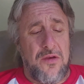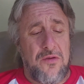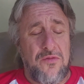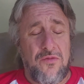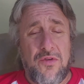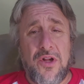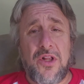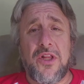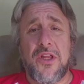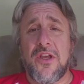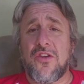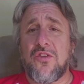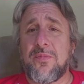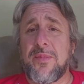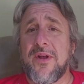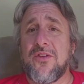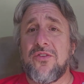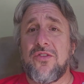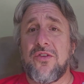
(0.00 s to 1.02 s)
really
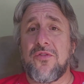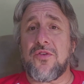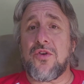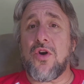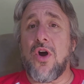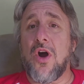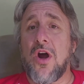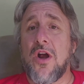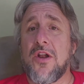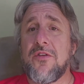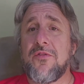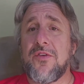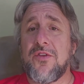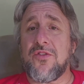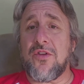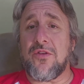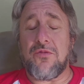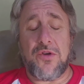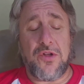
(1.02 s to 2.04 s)
expensive card if
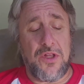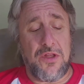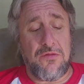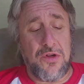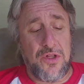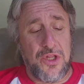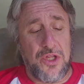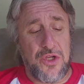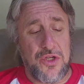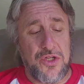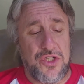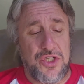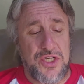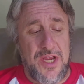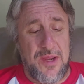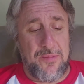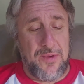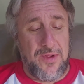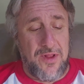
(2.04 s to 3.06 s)
it's in really, really good shape.